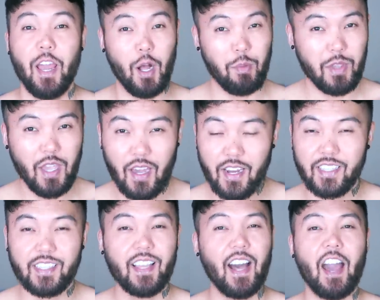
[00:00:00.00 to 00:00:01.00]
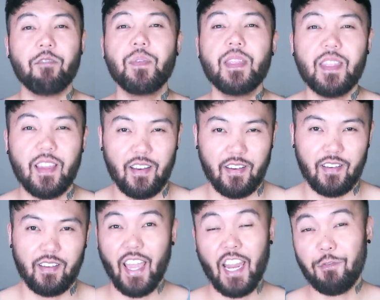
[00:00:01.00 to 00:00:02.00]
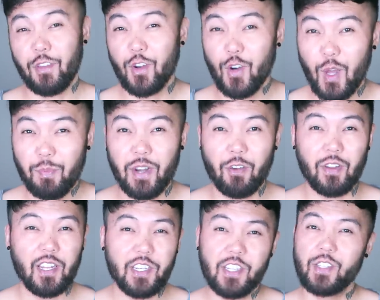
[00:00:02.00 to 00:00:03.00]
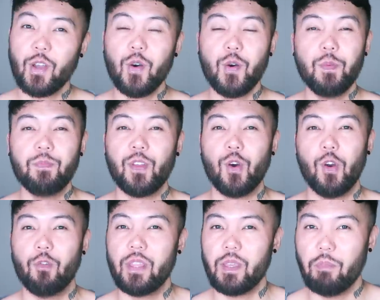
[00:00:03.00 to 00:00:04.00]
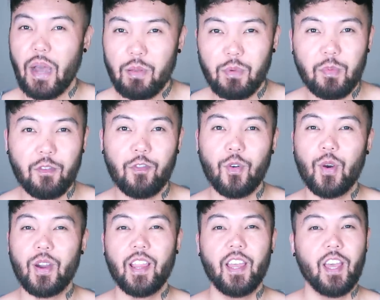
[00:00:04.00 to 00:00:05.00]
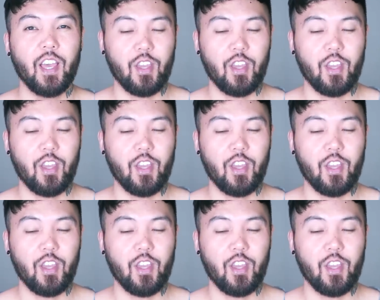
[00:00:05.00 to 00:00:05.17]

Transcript: And I'll be honest, I've been there. And if you grew up in a religious home or read the Bible before,